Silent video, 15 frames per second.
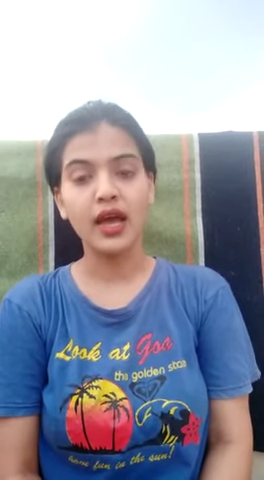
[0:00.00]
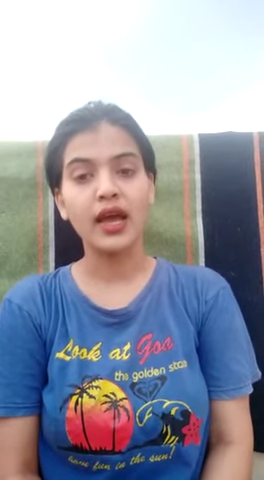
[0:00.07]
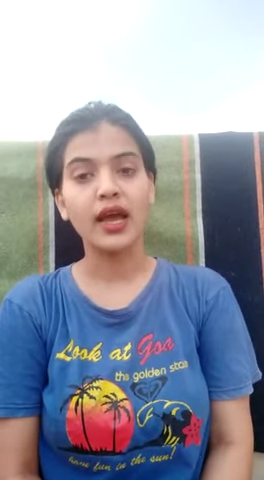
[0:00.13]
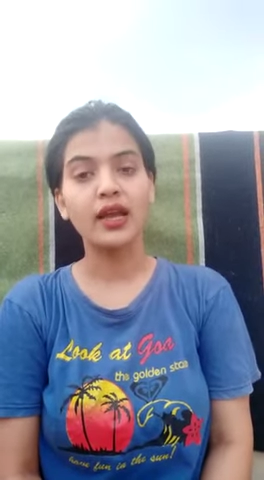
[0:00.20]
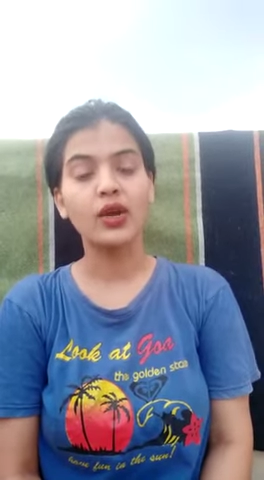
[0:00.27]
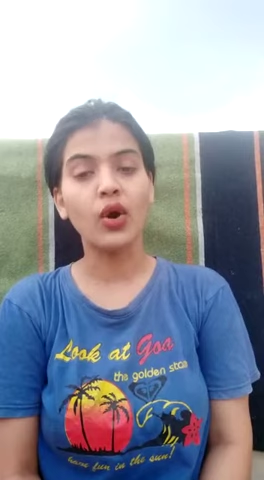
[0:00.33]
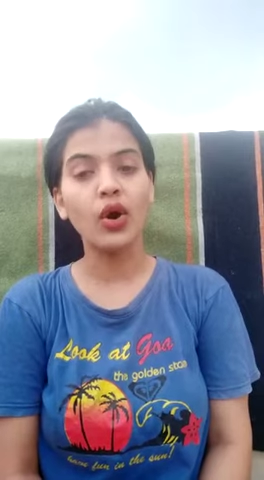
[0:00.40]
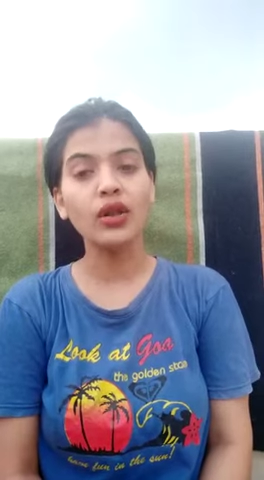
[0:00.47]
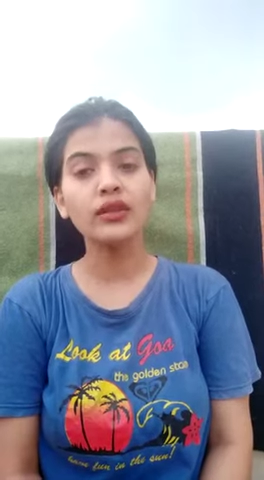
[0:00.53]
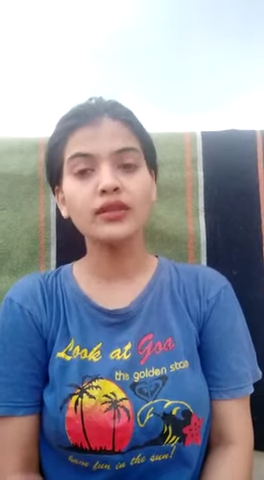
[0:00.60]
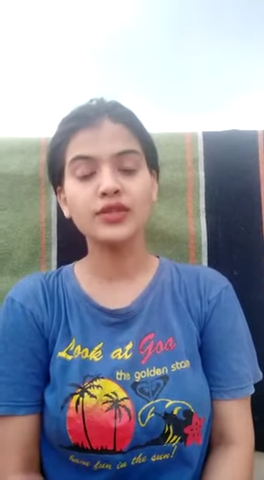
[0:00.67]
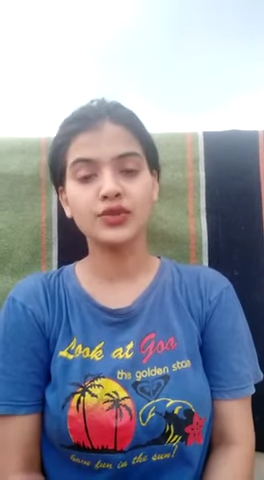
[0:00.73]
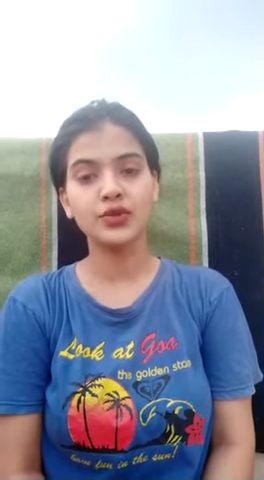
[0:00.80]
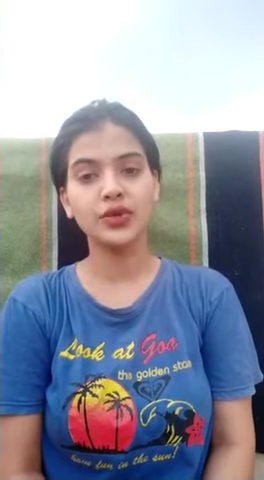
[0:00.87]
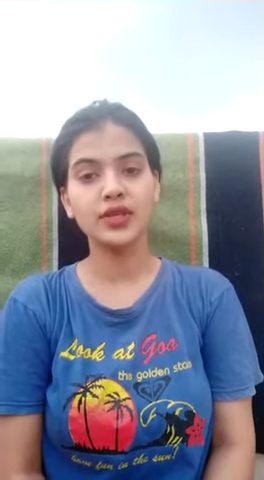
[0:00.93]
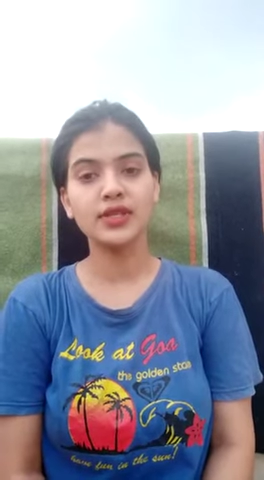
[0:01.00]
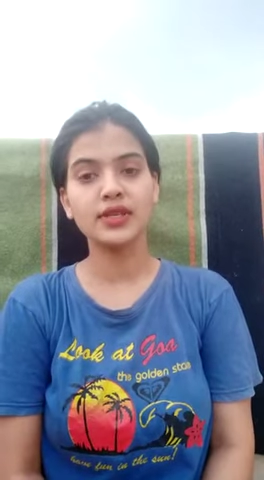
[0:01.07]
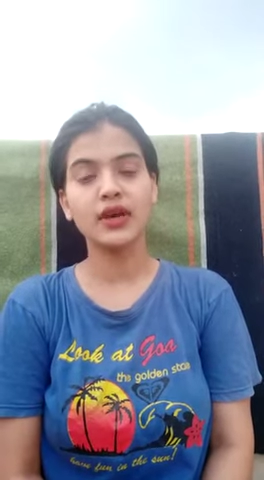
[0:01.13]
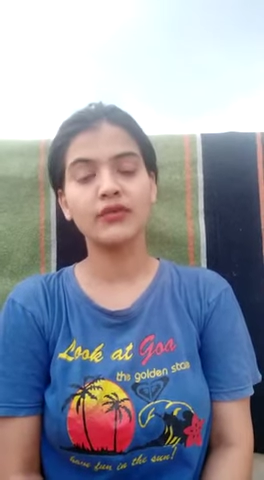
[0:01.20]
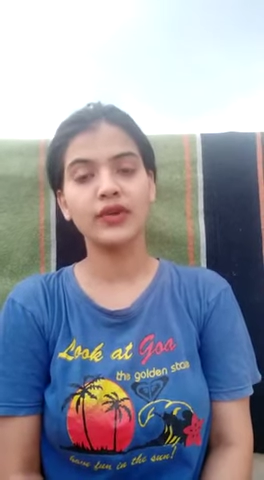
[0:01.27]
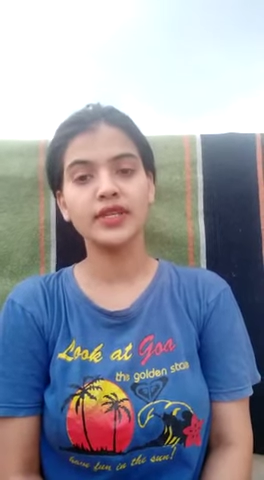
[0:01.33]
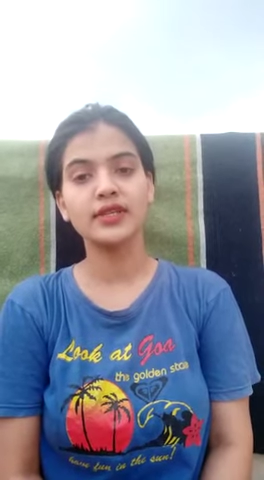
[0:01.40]
and all the students are
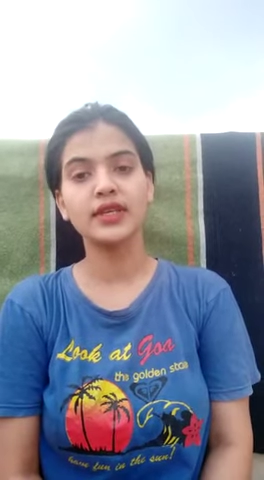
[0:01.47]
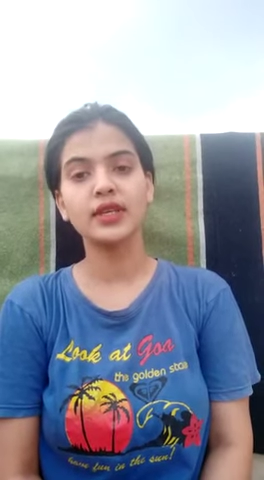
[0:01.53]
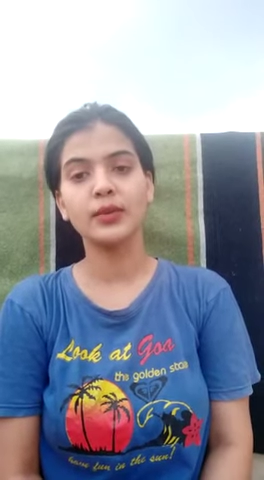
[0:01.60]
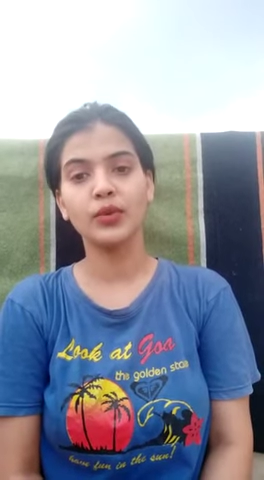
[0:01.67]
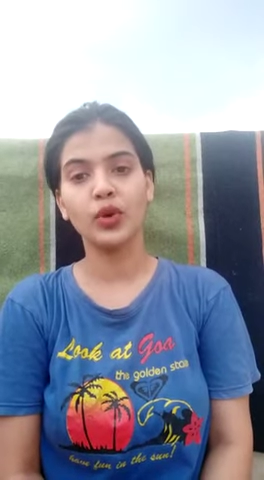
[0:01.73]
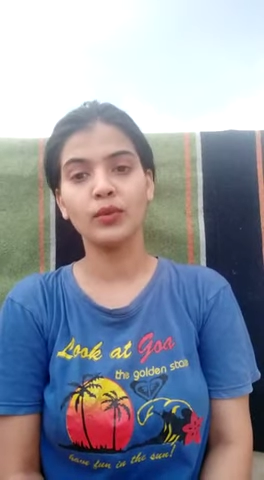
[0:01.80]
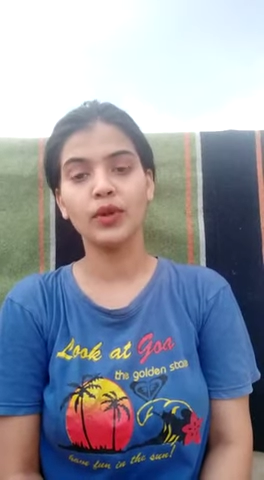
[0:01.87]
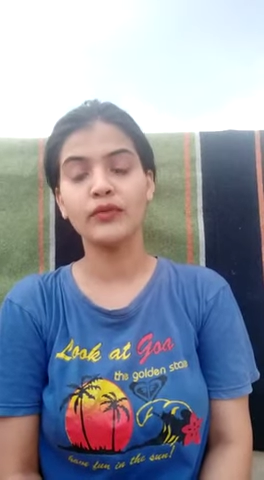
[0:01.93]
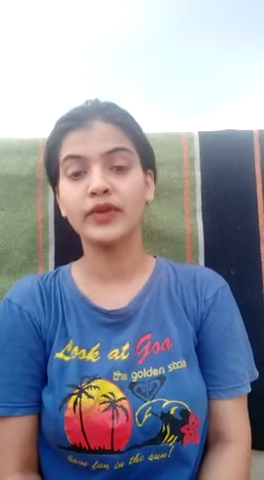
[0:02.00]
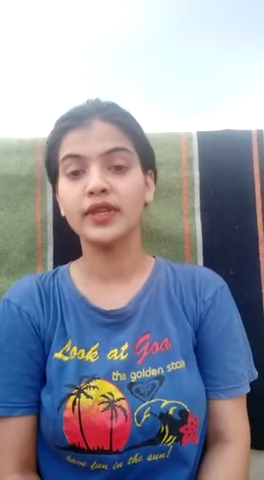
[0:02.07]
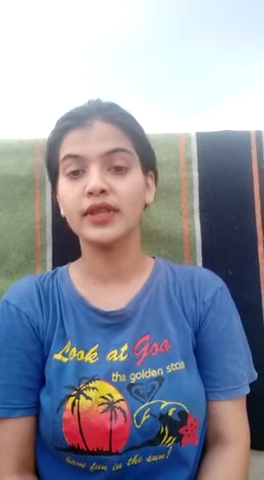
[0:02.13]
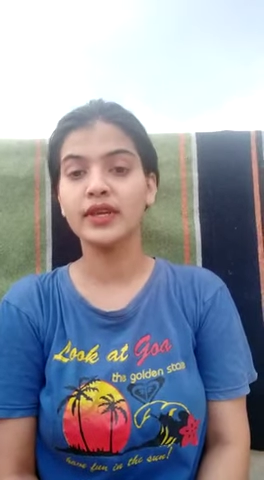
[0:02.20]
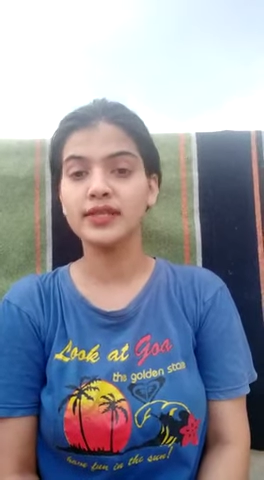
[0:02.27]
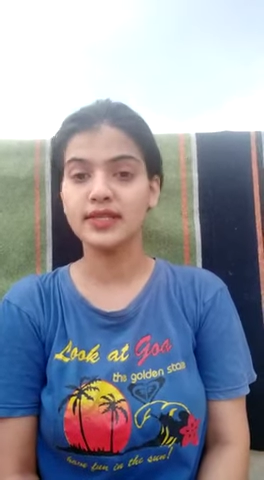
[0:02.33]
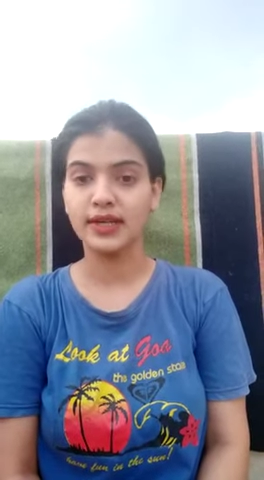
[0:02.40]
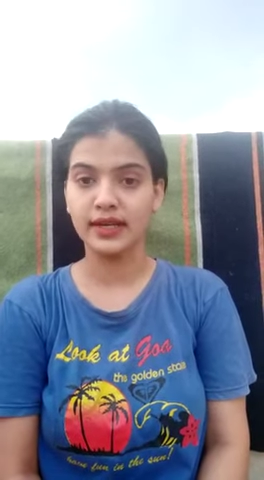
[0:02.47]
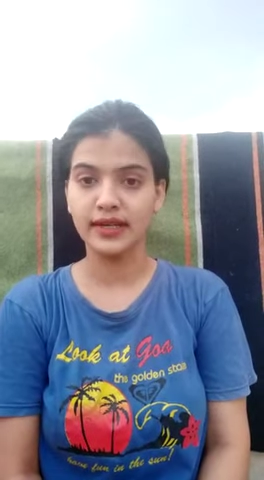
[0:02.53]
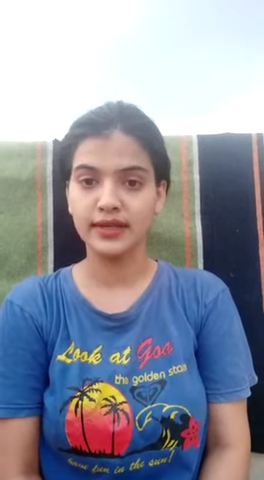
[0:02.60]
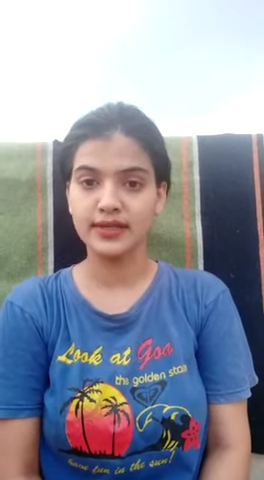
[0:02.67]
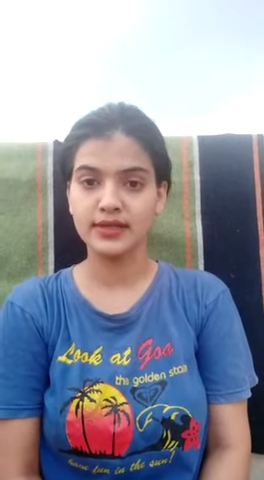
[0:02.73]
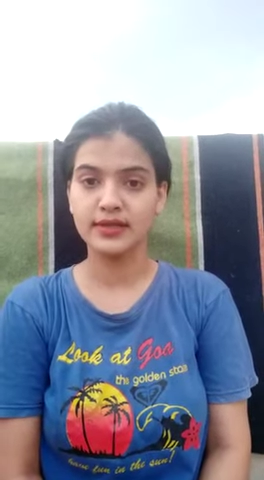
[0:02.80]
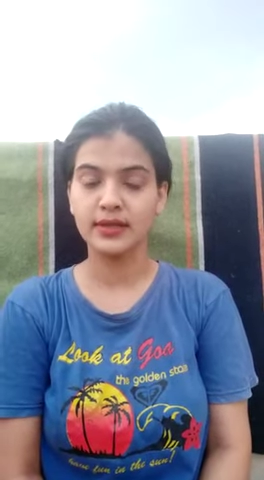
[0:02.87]
facing the problem with their
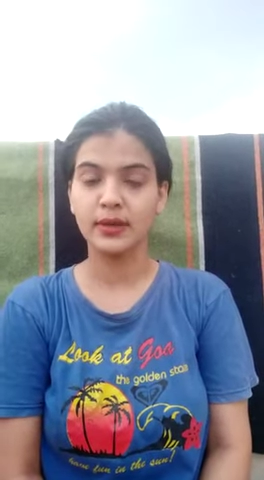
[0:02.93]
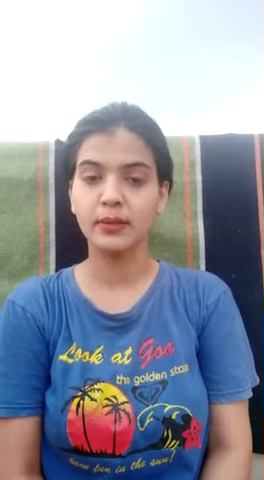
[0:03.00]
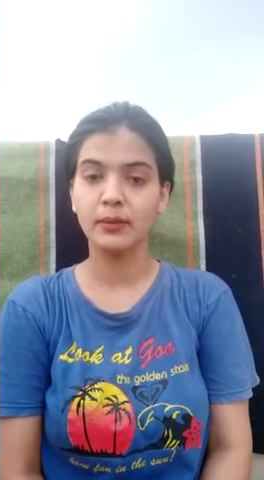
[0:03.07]
studies.